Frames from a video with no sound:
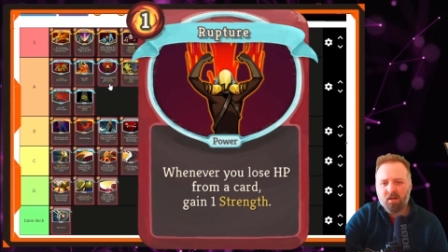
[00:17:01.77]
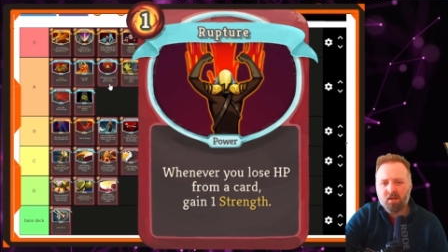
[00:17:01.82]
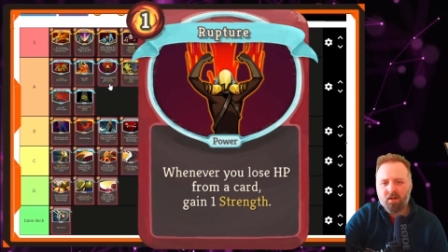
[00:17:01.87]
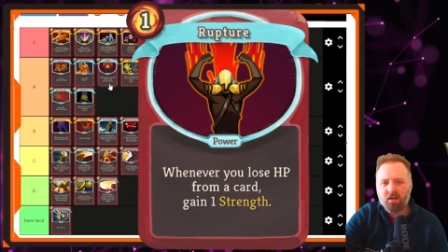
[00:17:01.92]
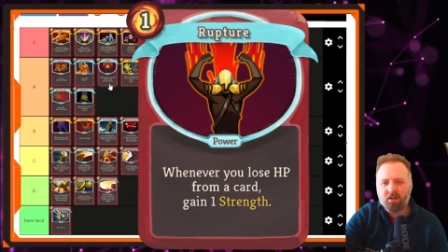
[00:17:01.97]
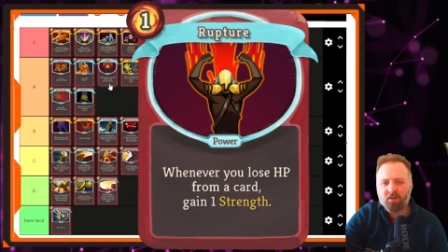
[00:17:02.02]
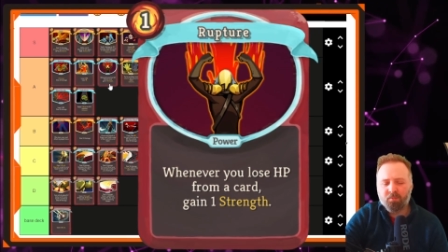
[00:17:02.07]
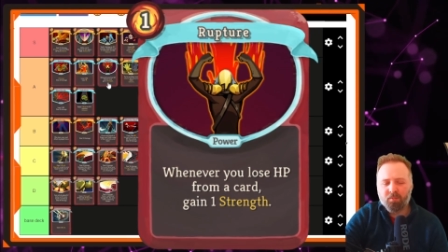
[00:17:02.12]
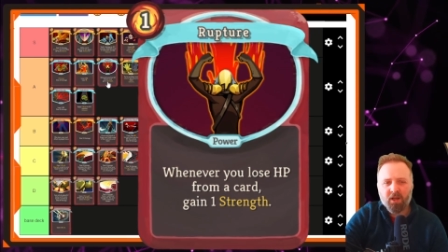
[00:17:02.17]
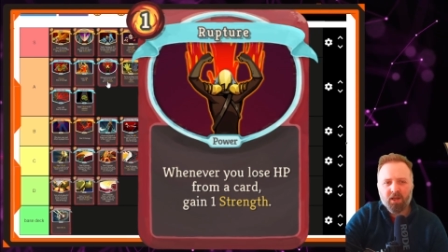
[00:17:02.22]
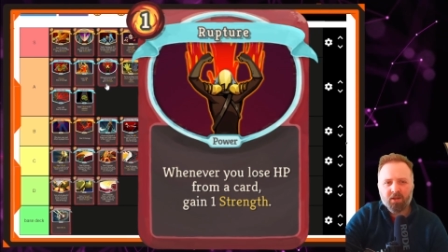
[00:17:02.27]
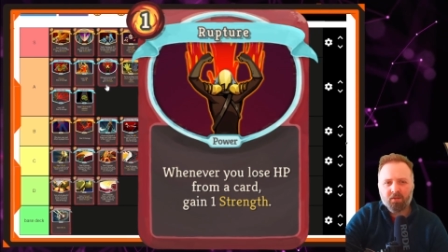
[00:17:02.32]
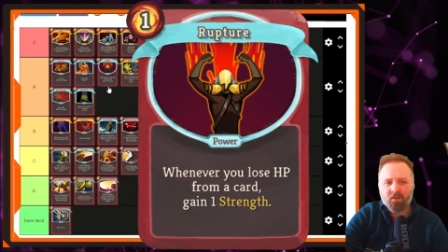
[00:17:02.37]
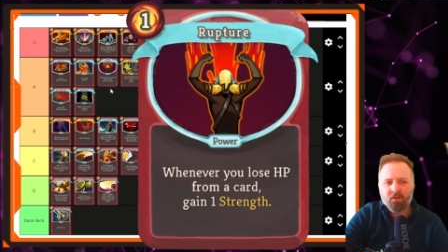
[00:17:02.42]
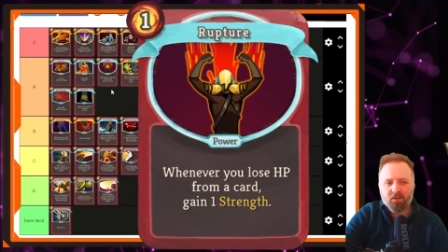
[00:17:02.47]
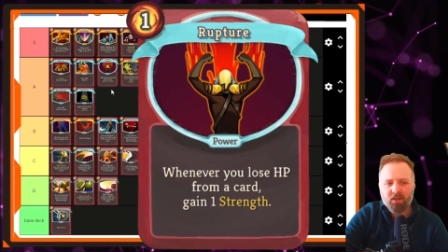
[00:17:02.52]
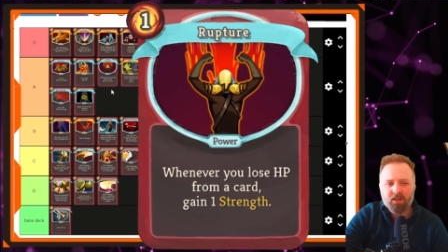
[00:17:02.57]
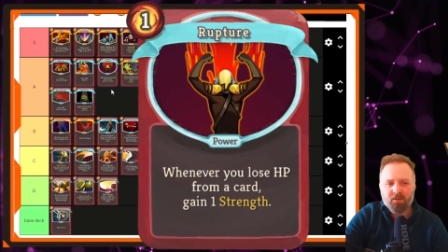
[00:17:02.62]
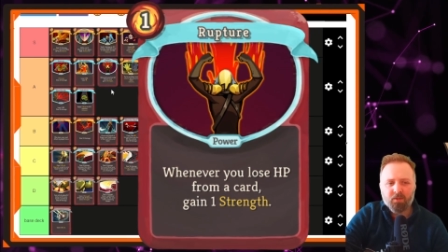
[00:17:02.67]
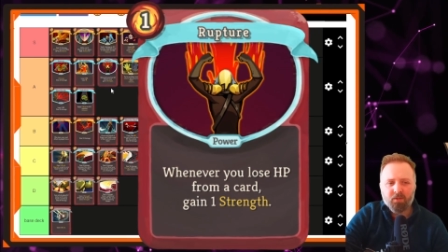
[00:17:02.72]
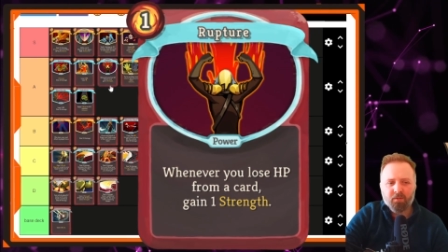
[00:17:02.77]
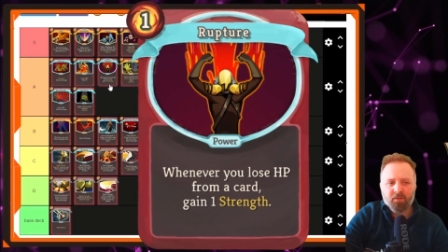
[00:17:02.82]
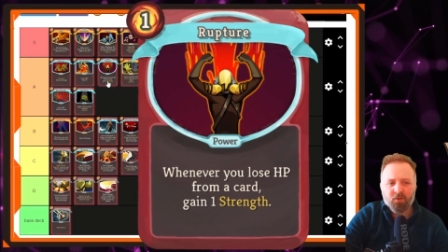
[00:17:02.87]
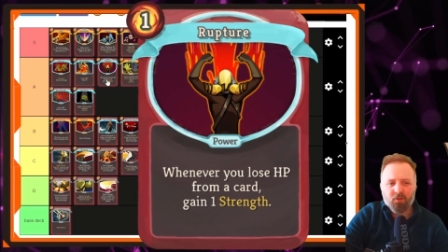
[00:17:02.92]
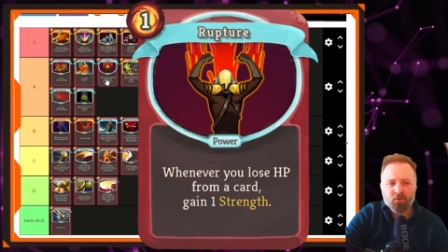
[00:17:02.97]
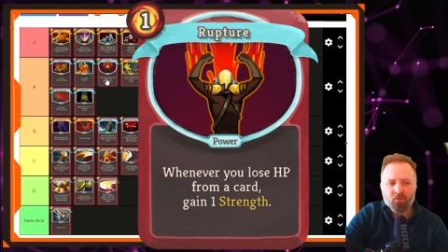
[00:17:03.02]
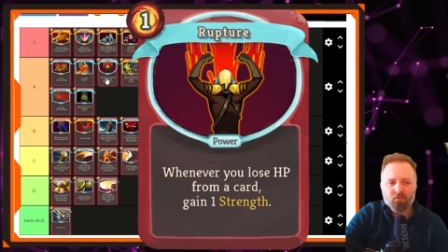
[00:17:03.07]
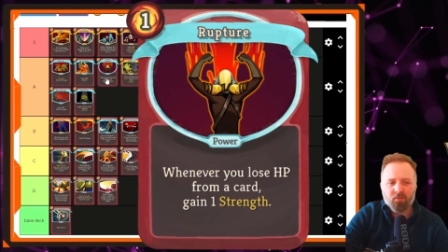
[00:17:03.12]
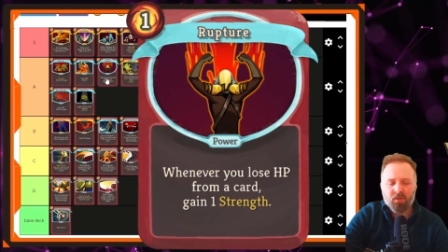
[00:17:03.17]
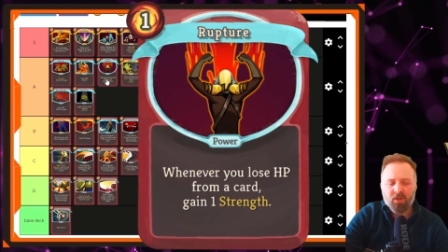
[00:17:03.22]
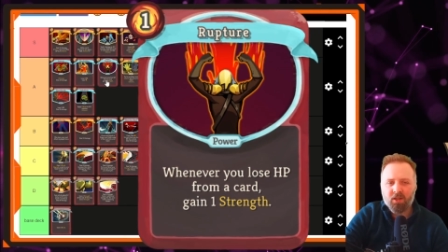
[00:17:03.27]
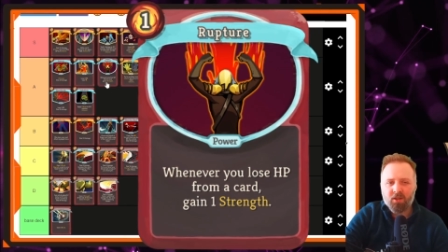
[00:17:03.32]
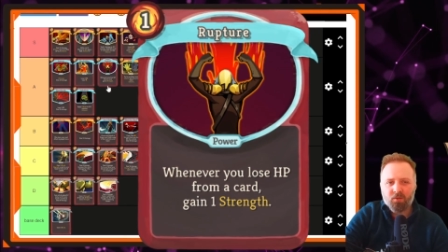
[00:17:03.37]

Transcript: it's better than Demon Form. It's